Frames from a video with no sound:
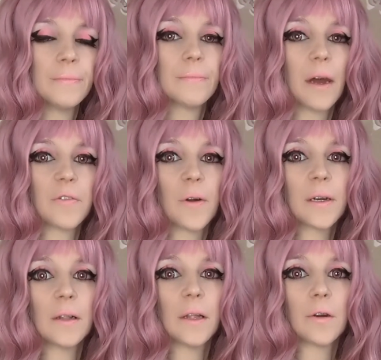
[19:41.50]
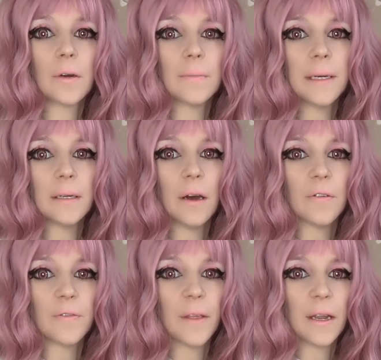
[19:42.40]
my friend glared at me enough
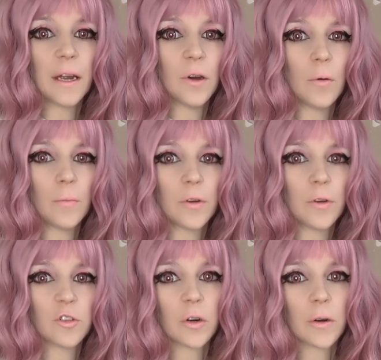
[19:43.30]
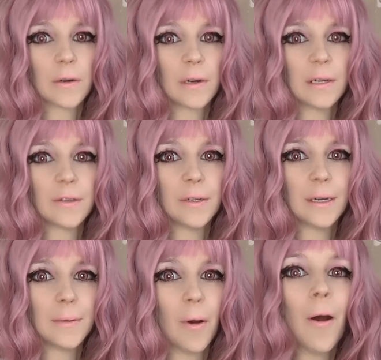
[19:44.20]
that I don't put sugar in green tea
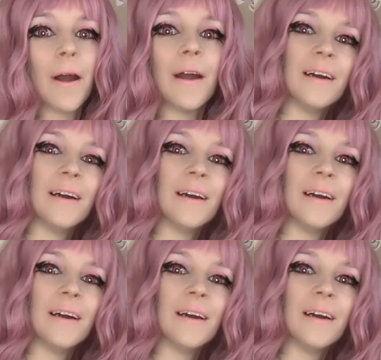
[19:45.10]
anymore.